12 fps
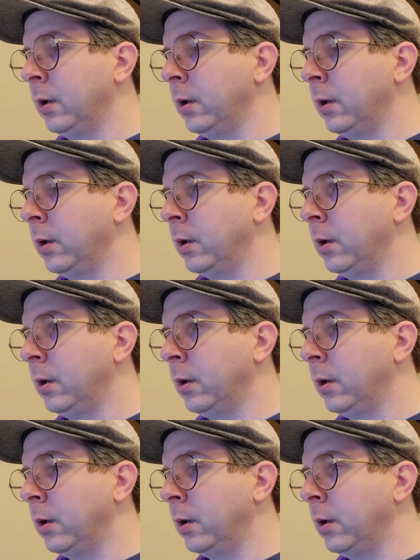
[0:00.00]

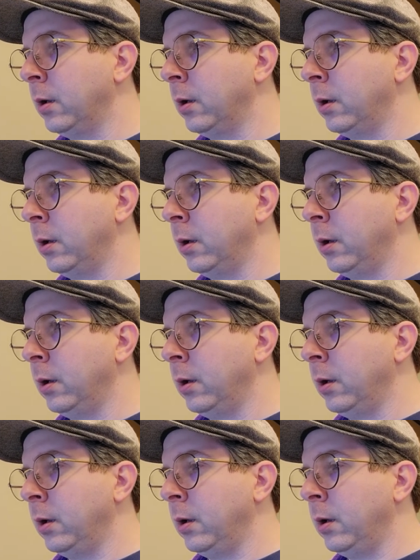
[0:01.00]

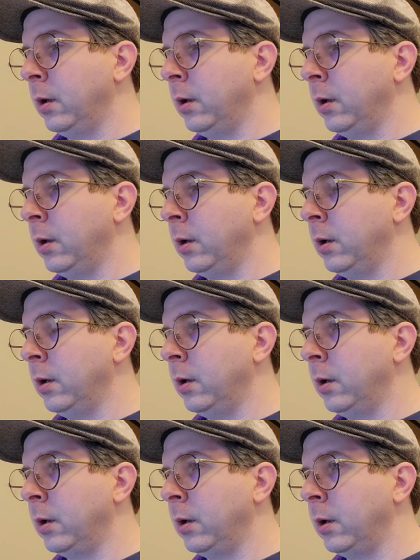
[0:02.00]

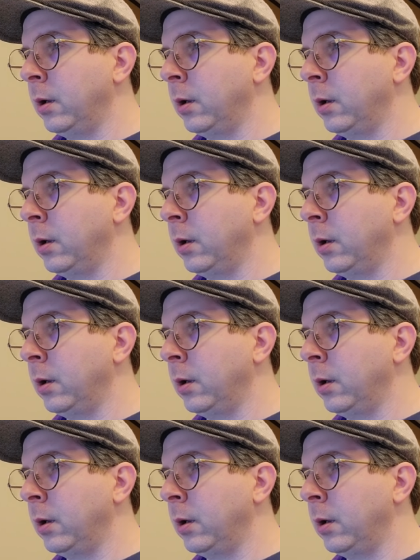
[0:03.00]
No one is speaking in this clip.